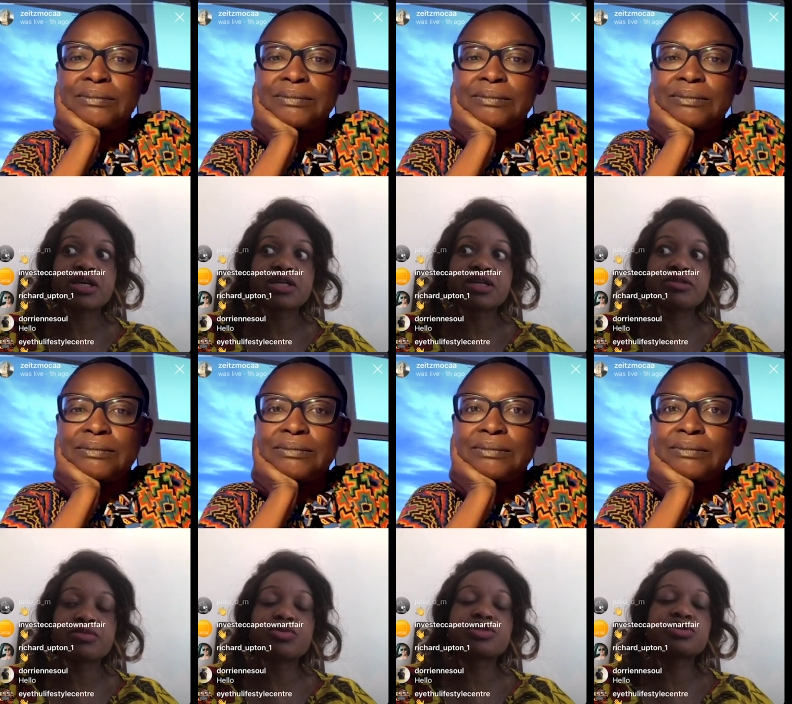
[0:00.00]

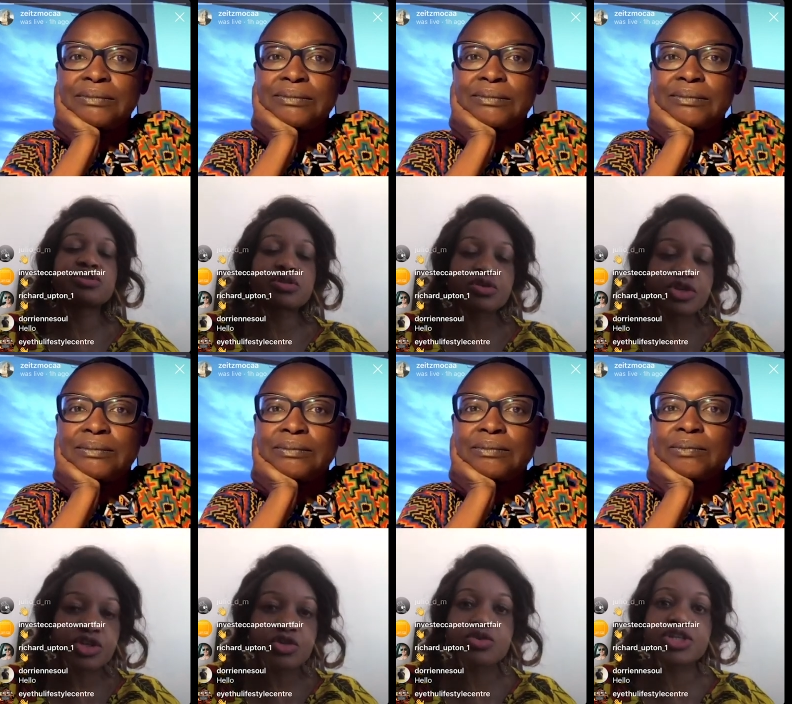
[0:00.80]
Speaker 1: was a
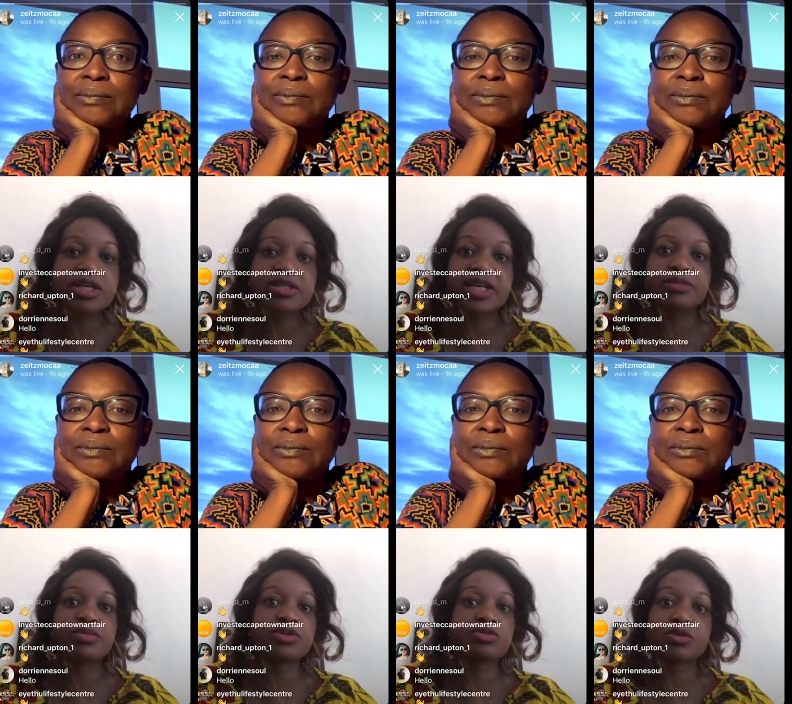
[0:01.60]
huge excitement
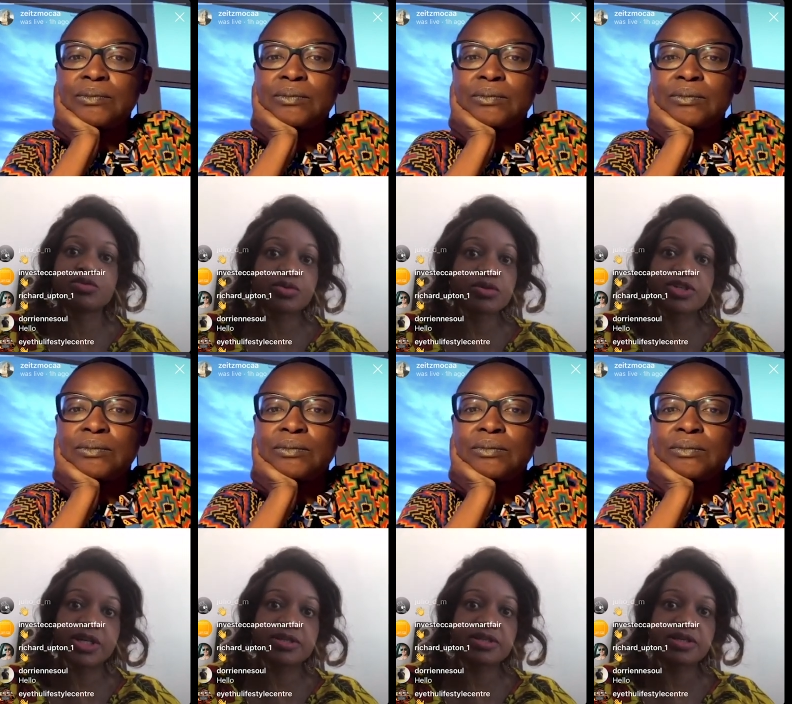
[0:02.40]
about the
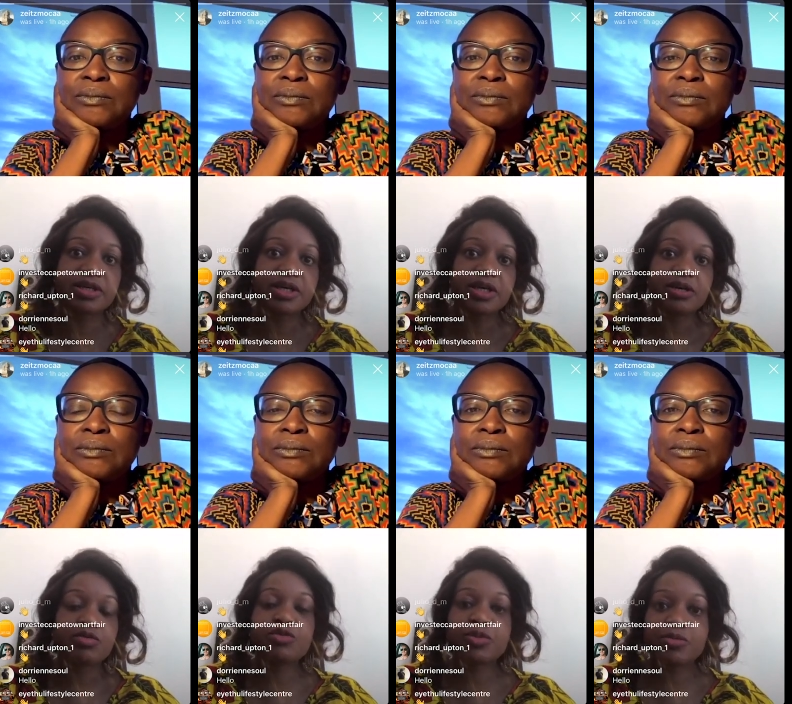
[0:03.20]
project, with
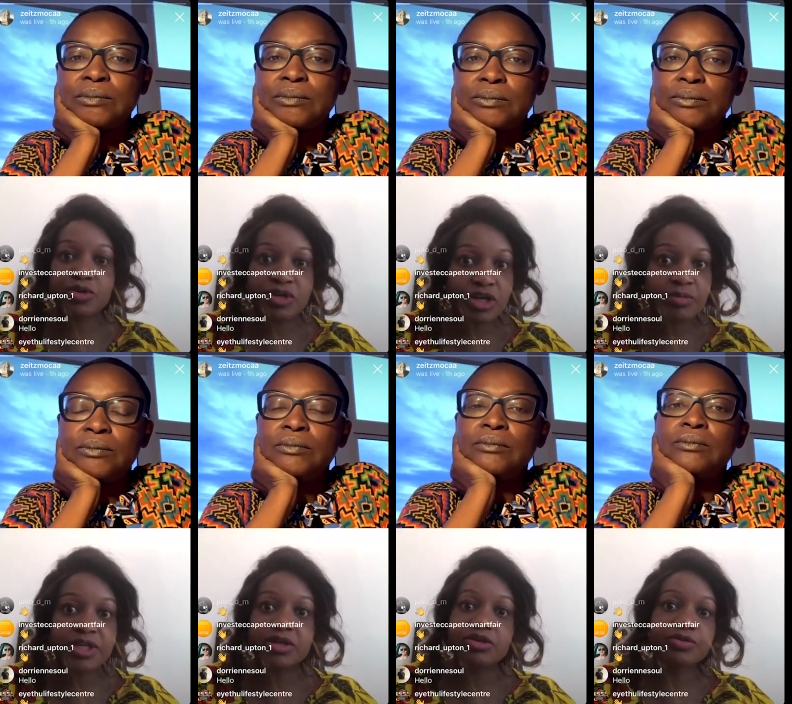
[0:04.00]
people coming out
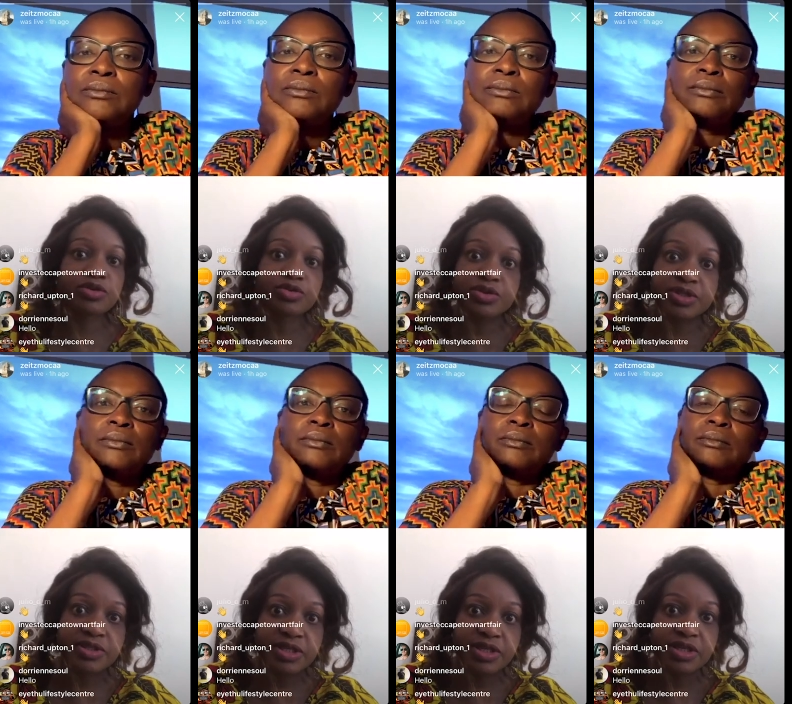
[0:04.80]
of
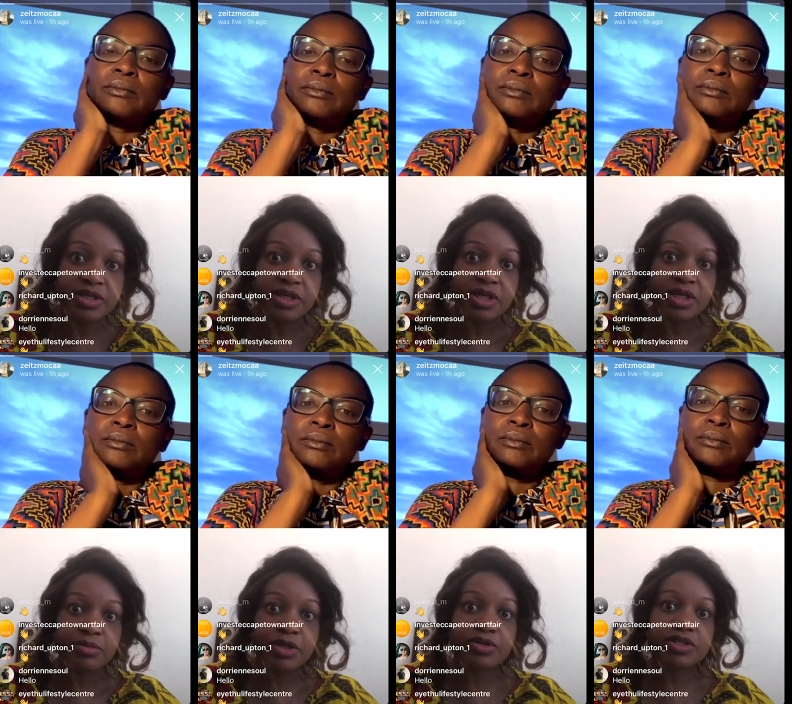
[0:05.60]
curiosity,
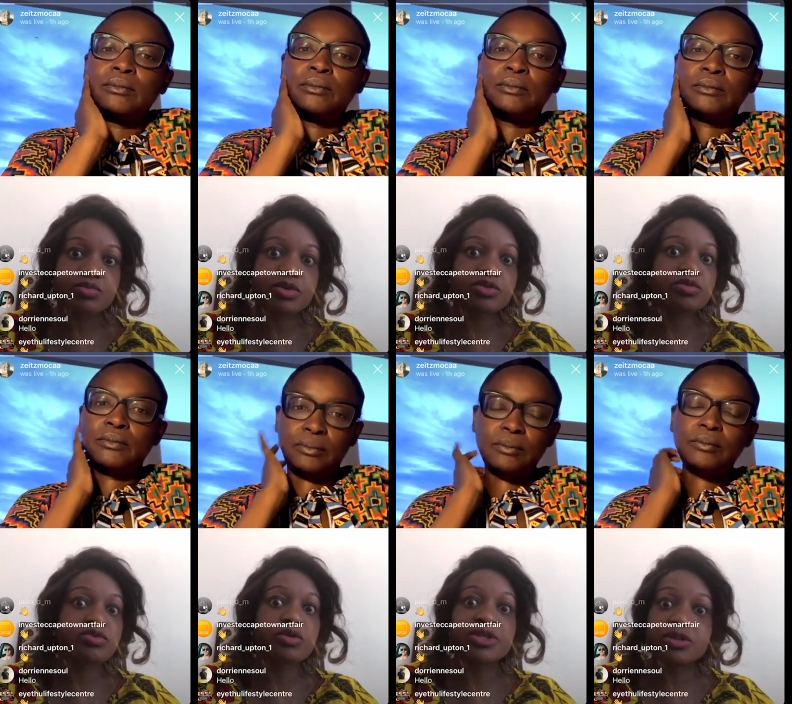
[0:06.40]
because it was the
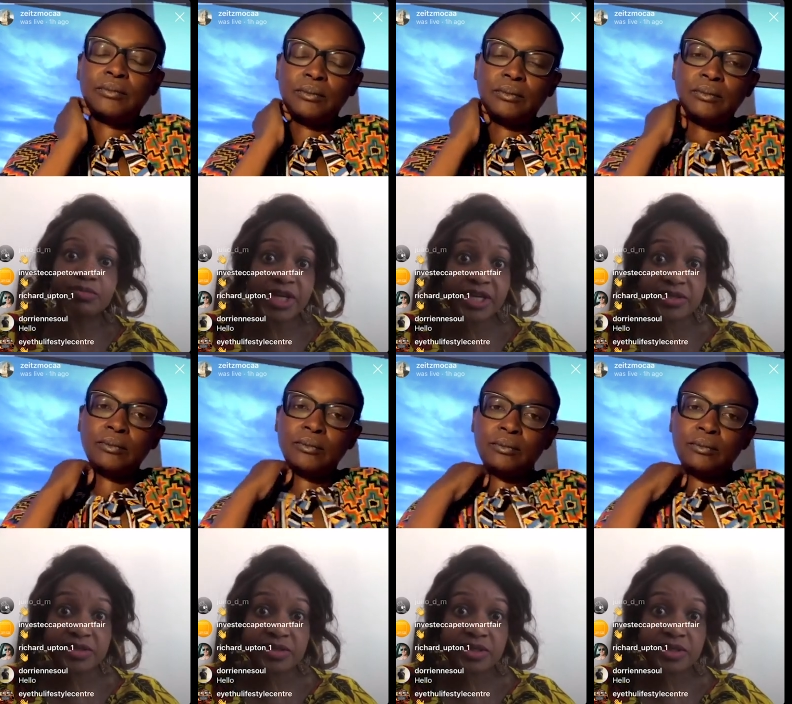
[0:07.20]
forbidden place.